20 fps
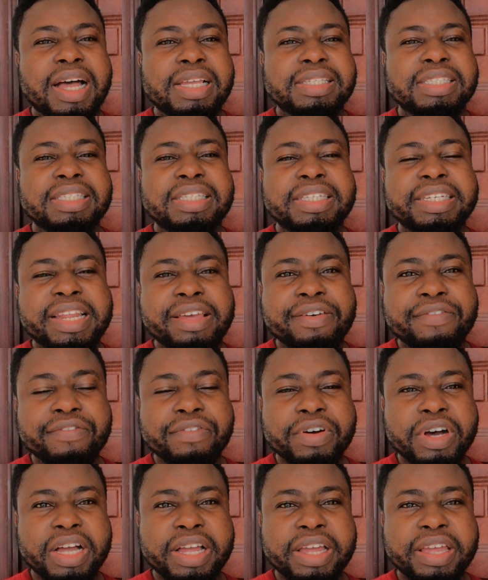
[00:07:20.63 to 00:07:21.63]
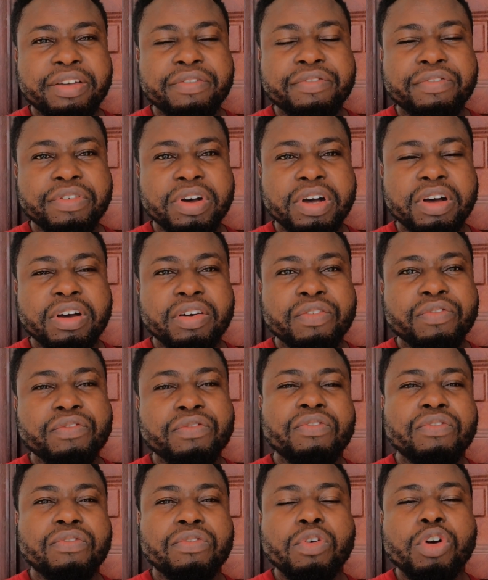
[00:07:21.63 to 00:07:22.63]
has never ever
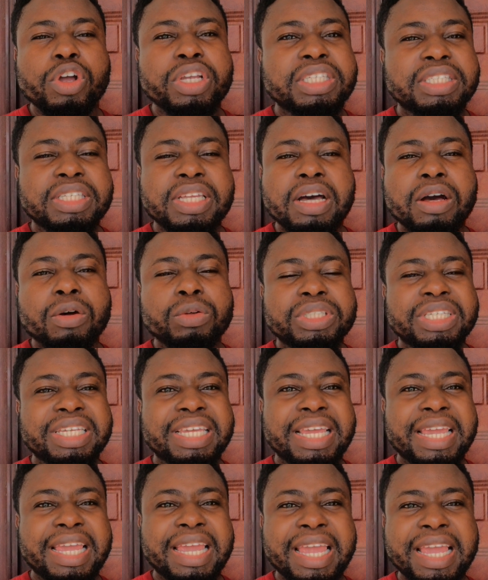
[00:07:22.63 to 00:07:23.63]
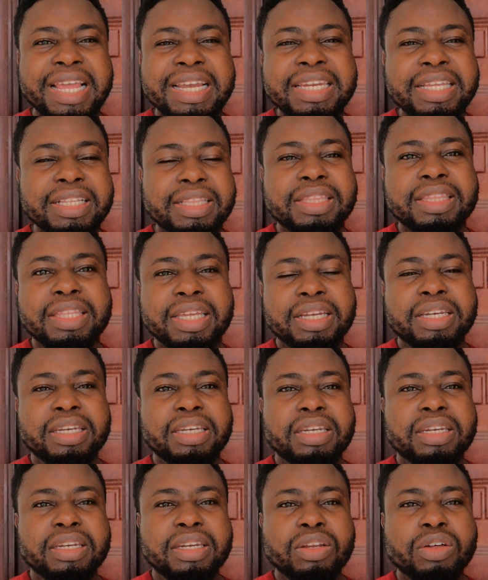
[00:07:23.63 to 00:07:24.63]
voiced out
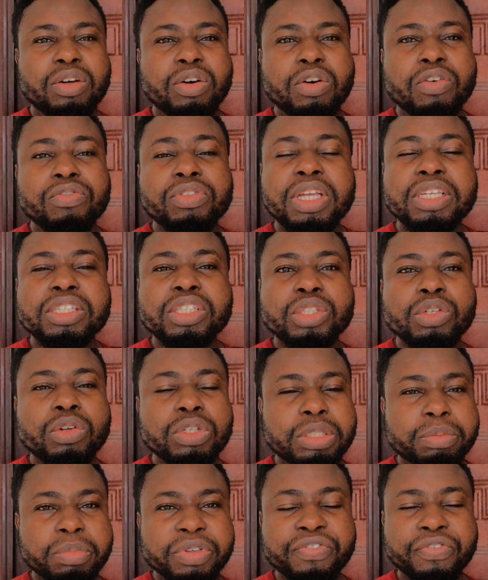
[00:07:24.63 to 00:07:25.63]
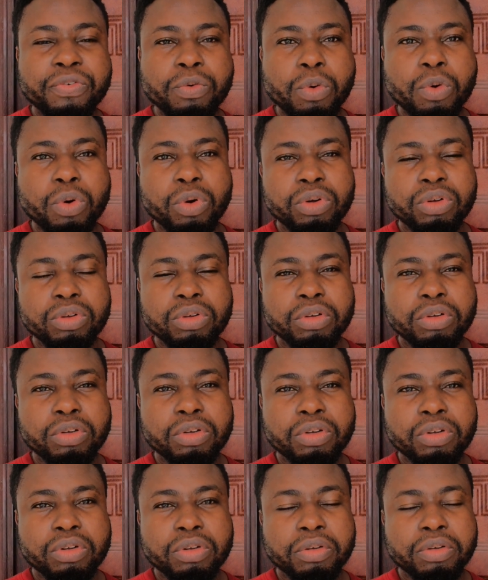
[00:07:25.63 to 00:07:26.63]
anything of that sort before.
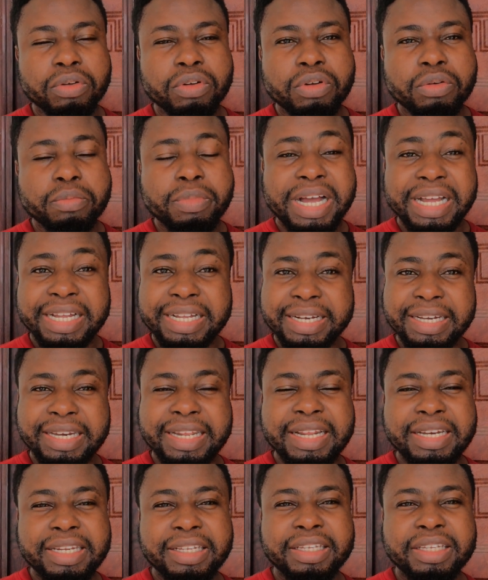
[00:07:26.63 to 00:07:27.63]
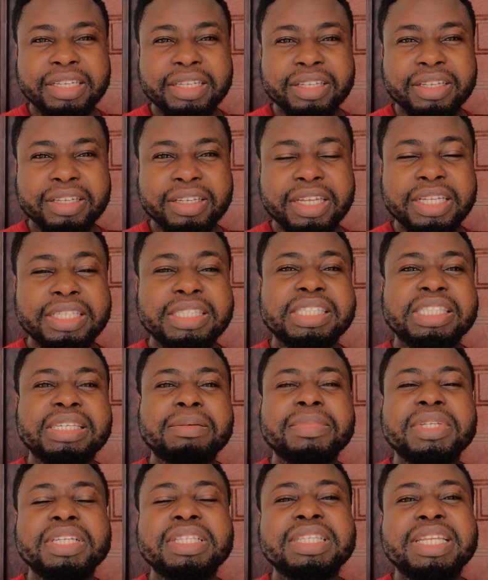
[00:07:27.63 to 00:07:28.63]
But clearly, it's
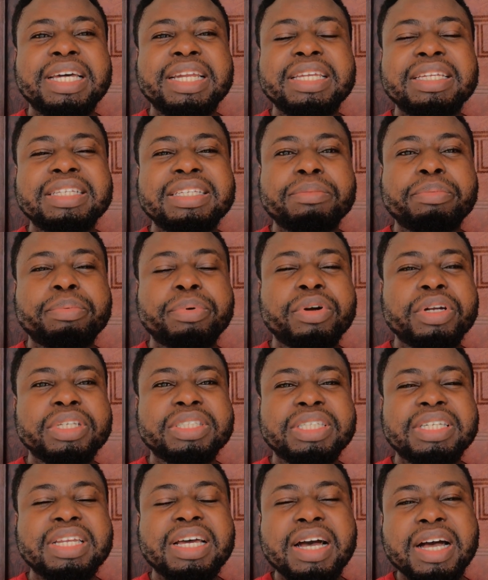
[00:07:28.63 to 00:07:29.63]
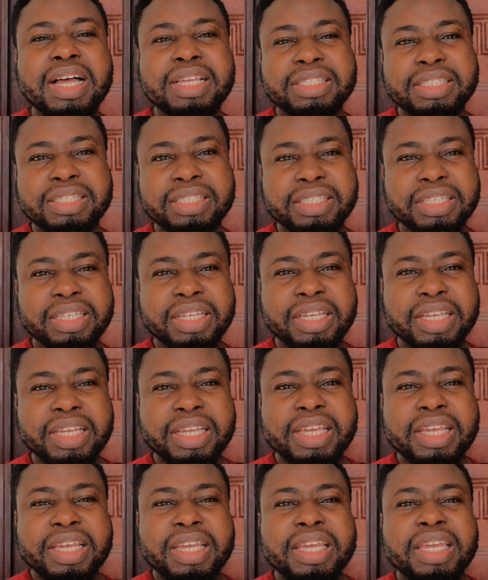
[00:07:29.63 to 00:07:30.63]
something that the person has
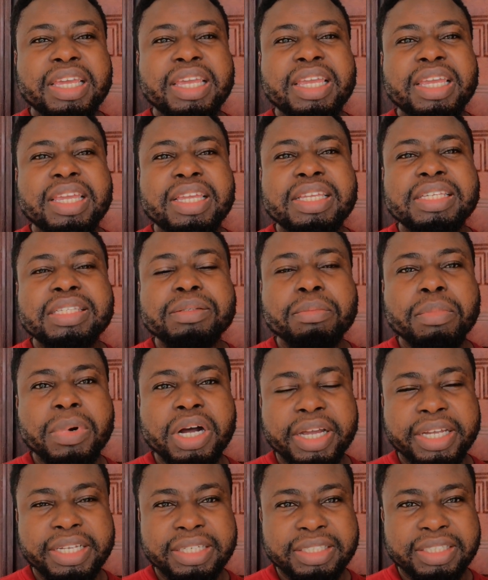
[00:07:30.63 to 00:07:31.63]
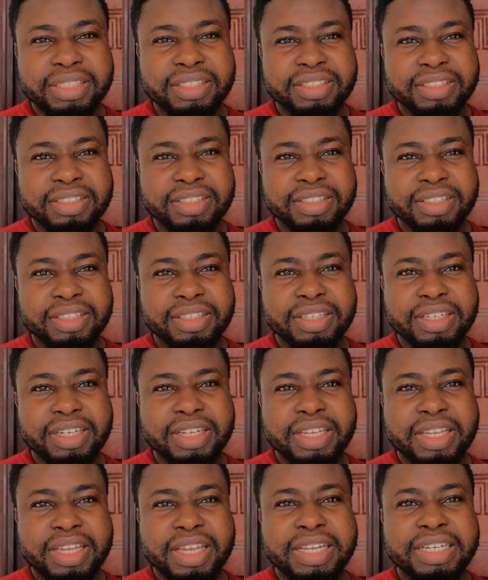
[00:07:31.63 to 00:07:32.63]
in his mind
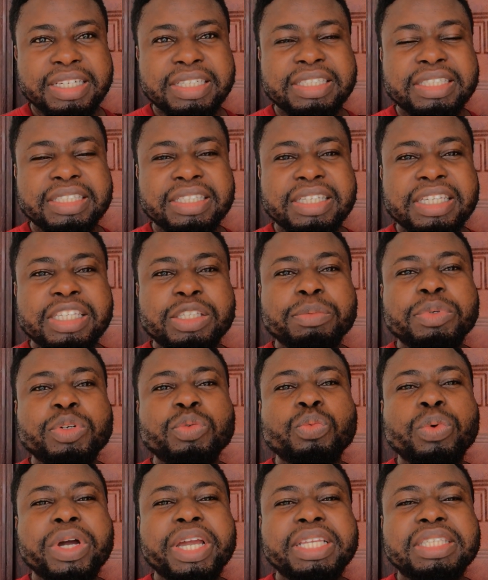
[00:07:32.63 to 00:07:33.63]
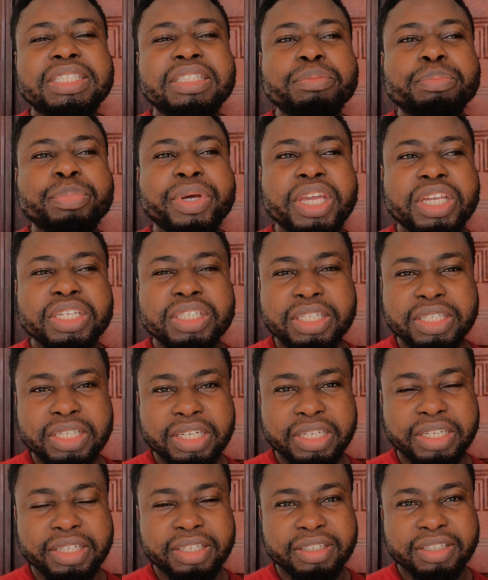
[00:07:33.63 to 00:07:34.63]
and has been waiting
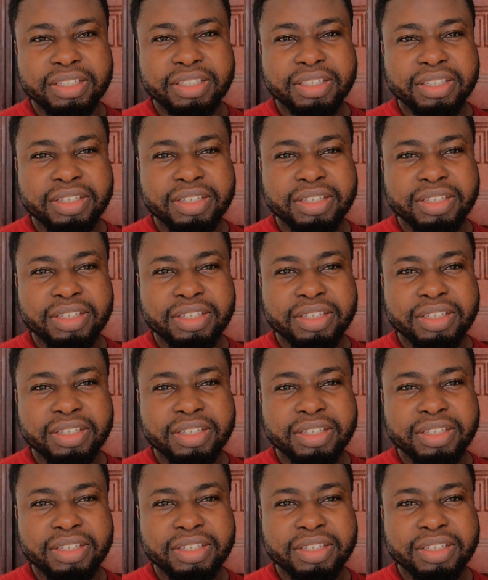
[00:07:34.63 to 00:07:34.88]
patiently